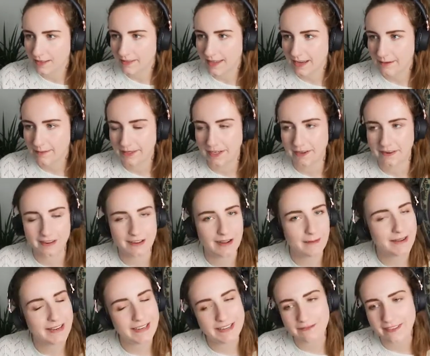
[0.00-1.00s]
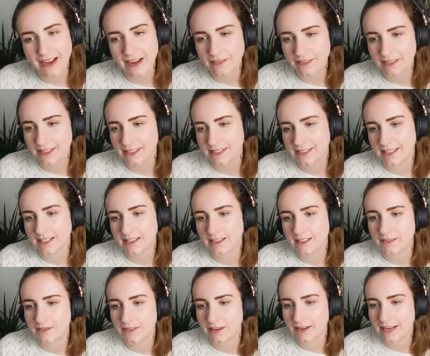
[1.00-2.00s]
There we go. I mean, Raven's
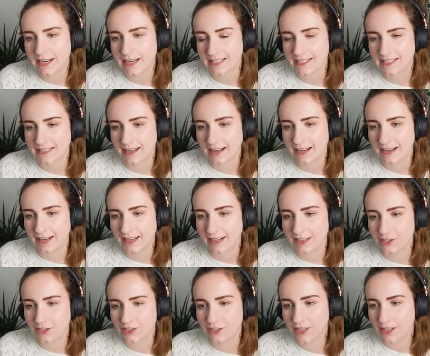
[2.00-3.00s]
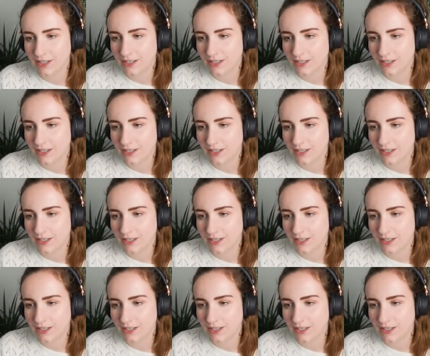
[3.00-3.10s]
still very stylish.